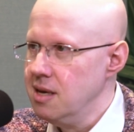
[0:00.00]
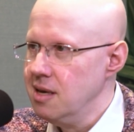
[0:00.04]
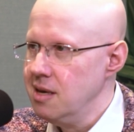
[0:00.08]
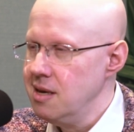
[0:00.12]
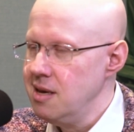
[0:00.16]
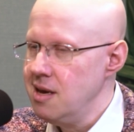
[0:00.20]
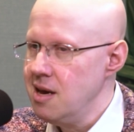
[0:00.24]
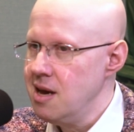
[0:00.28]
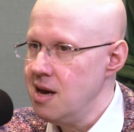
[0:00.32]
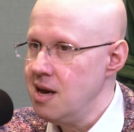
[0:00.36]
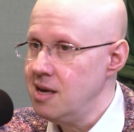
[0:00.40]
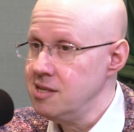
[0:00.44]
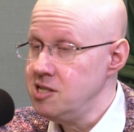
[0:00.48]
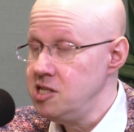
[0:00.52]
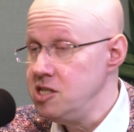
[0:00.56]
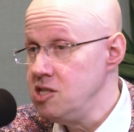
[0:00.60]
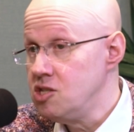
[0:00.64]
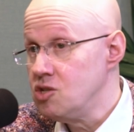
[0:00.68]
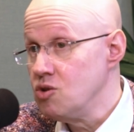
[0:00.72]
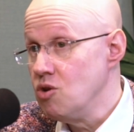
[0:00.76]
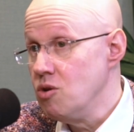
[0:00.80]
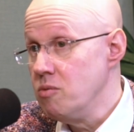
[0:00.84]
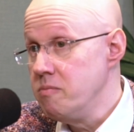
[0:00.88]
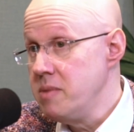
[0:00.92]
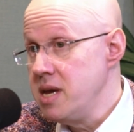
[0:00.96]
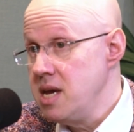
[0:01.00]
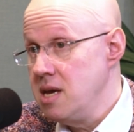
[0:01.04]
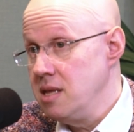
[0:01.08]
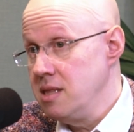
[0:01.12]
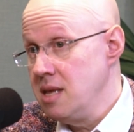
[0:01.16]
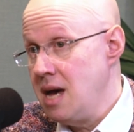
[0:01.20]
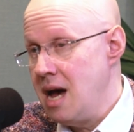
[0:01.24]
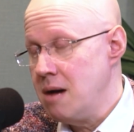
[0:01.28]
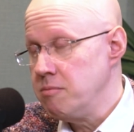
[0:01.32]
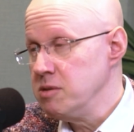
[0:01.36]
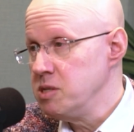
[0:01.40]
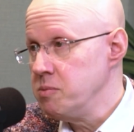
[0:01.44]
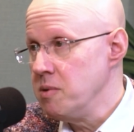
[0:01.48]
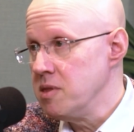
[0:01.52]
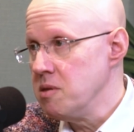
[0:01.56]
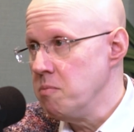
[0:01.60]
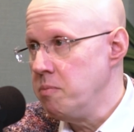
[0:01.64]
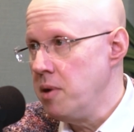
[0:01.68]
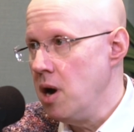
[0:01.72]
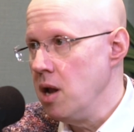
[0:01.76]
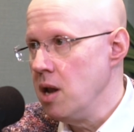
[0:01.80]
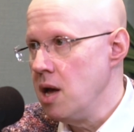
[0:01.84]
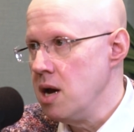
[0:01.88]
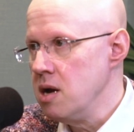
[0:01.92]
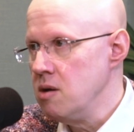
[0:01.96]
Yeah, and she saw me at the Hammersmith
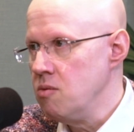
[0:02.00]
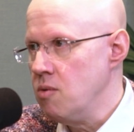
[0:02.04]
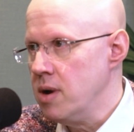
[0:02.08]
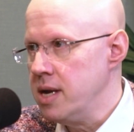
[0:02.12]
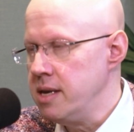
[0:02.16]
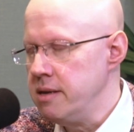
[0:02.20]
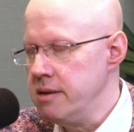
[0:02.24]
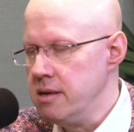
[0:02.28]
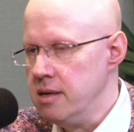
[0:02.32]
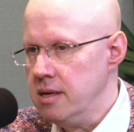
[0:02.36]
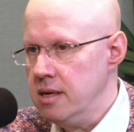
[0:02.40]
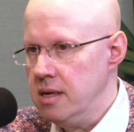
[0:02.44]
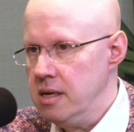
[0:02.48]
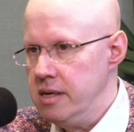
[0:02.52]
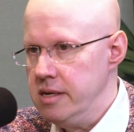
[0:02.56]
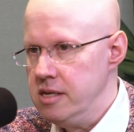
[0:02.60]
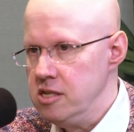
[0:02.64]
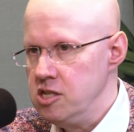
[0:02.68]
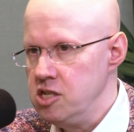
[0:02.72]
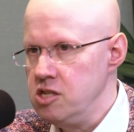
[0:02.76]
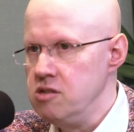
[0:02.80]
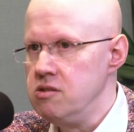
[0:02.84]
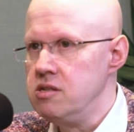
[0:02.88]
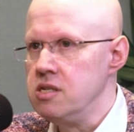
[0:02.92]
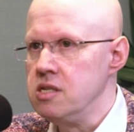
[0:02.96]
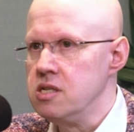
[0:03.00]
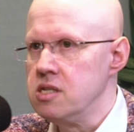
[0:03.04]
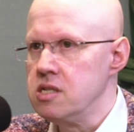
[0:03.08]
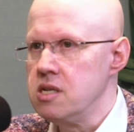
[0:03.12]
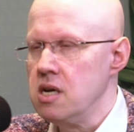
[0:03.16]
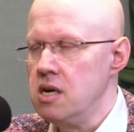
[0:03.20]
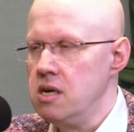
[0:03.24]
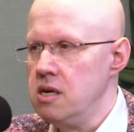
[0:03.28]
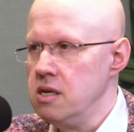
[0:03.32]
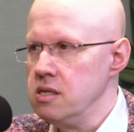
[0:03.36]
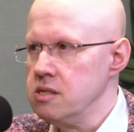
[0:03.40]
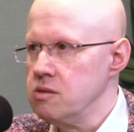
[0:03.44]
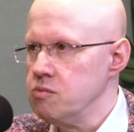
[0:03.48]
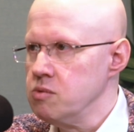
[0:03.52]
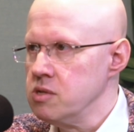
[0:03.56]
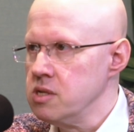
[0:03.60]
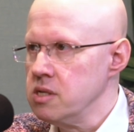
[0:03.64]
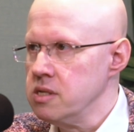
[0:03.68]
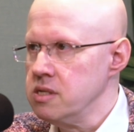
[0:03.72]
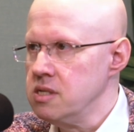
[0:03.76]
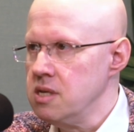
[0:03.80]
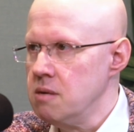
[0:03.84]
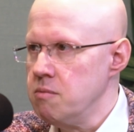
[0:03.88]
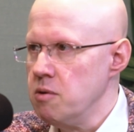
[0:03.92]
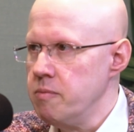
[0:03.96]
Apollo when Shooting Stars was
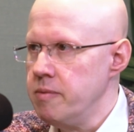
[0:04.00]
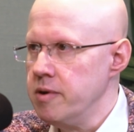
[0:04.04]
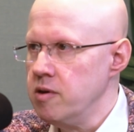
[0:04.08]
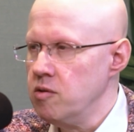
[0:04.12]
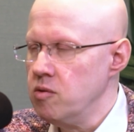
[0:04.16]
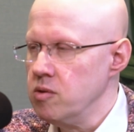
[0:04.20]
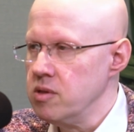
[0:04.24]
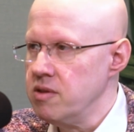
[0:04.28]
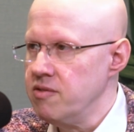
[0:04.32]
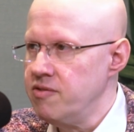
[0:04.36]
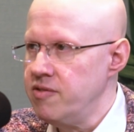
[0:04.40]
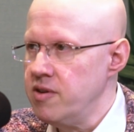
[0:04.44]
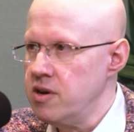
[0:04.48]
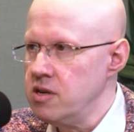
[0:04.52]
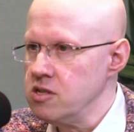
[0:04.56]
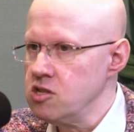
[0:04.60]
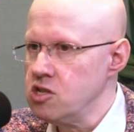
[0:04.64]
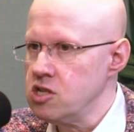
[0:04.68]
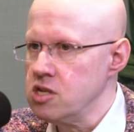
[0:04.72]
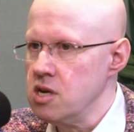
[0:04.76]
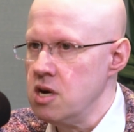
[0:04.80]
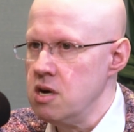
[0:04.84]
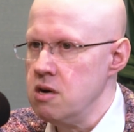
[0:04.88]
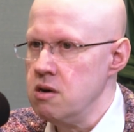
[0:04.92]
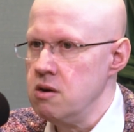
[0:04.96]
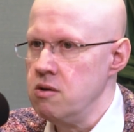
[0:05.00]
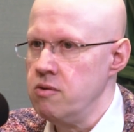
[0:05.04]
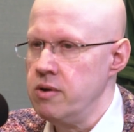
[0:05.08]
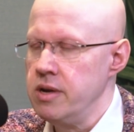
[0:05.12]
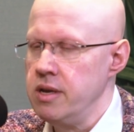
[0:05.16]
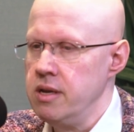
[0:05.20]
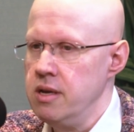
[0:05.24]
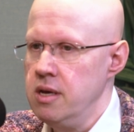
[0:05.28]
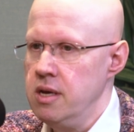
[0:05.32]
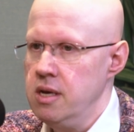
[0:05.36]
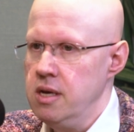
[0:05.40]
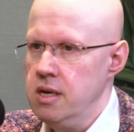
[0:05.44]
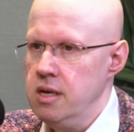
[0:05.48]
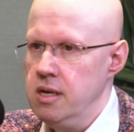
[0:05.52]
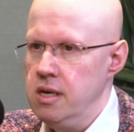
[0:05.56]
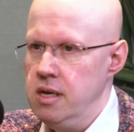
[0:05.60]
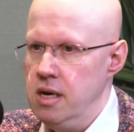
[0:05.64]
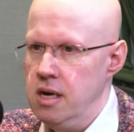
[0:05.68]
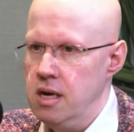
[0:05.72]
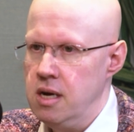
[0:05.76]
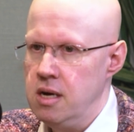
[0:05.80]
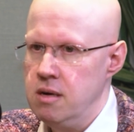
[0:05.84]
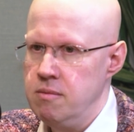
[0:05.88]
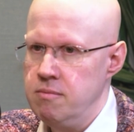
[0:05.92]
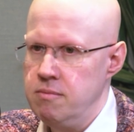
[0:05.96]
on a double bill with the Fast Show, and
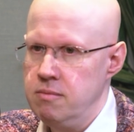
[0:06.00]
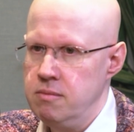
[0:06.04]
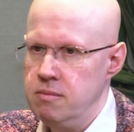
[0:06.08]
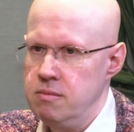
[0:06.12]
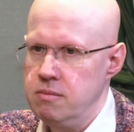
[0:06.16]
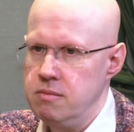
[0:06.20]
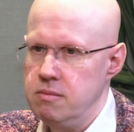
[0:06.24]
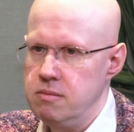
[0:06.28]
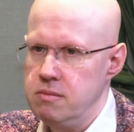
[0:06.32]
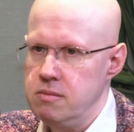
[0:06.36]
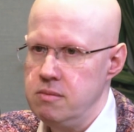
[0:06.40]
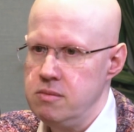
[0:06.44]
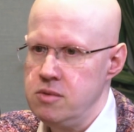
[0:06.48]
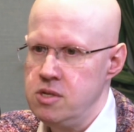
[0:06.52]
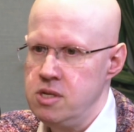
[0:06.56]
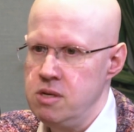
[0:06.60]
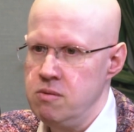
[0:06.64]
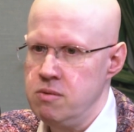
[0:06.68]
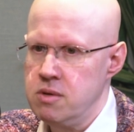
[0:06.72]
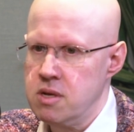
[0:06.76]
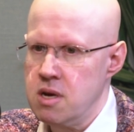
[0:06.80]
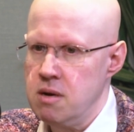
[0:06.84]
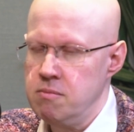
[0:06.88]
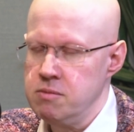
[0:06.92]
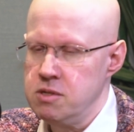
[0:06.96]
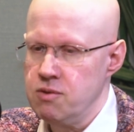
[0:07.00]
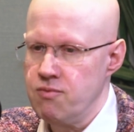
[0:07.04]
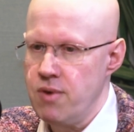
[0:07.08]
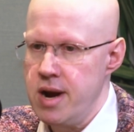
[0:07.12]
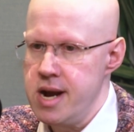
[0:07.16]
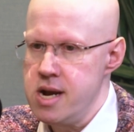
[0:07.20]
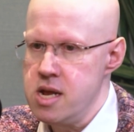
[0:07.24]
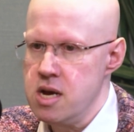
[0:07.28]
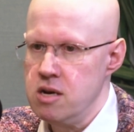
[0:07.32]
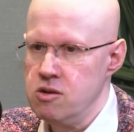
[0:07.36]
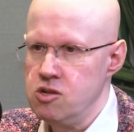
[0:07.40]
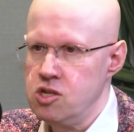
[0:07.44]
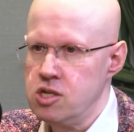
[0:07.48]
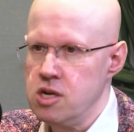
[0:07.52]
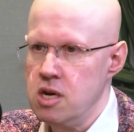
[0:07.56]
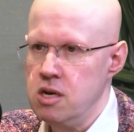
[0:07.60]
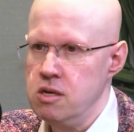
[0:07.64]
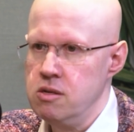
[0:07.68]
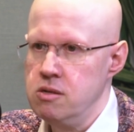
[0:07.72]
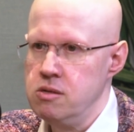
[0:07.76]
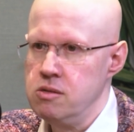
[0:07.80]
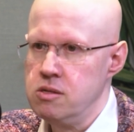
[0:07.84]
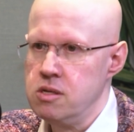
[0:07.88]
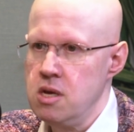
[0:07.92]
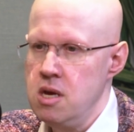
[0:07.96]
she would come to radio
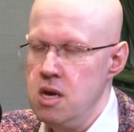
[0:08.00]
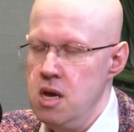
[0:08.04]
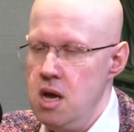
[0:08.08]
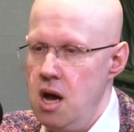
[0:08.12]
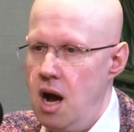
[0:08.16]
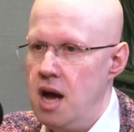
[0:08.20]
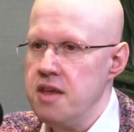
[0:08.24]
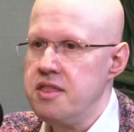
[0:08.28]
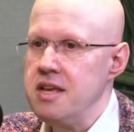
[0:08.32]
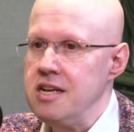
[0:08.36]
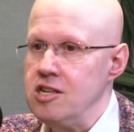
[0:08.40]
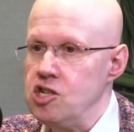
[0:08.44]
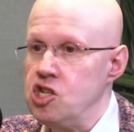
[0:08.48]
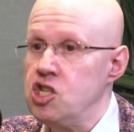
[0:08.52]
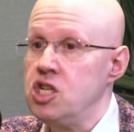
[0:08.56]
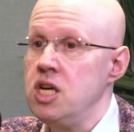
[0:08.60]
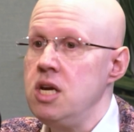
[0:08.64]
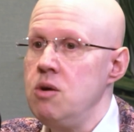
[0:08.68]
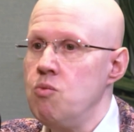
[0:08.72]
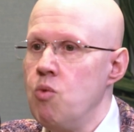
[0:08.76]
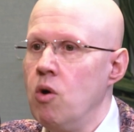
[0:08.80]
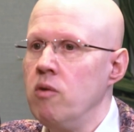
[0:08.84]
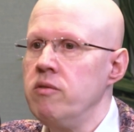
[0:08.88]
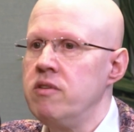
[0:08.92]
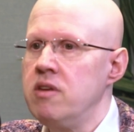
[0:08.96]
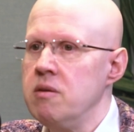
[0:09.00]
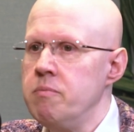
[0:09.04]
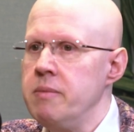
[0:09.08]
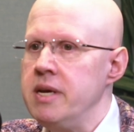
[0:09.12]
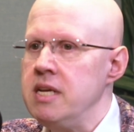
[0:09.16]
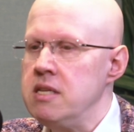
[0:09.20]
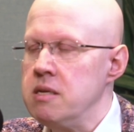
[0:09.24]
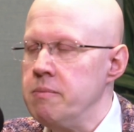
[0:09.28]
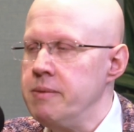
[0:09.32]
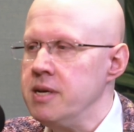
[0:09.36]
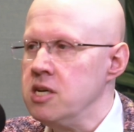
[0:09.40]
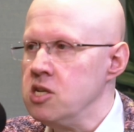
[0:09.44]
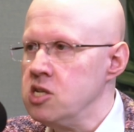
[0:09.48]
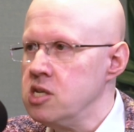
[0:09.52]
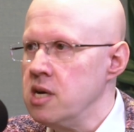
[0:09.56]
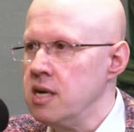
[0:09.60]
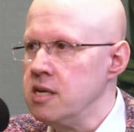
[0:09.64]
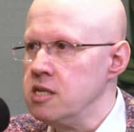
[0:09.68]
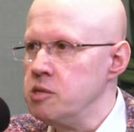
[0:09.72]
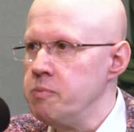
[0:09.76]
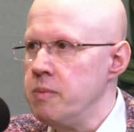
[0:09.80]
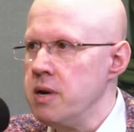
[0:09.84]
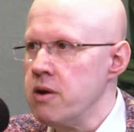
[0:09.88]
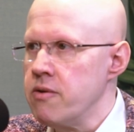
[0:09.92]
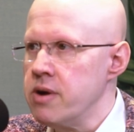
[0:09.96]
shows. I think she wanted me to be a
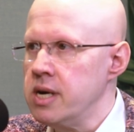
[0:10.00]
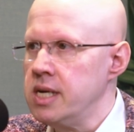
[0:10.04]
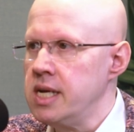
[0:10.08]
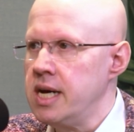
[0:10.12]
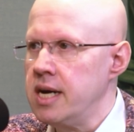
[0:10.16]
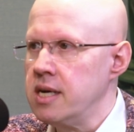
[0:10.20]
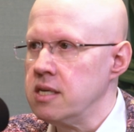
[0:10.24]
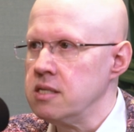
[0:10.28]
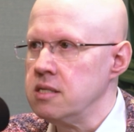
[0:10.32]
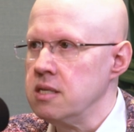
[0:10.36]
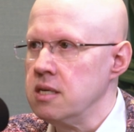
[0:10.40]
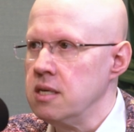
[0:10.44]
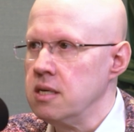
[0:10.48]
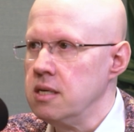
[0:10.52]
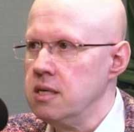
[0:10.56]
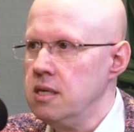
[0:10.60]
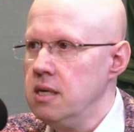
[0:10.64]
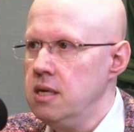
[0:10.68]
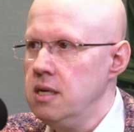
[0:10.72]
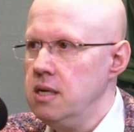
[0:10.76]
Shakespearean actor.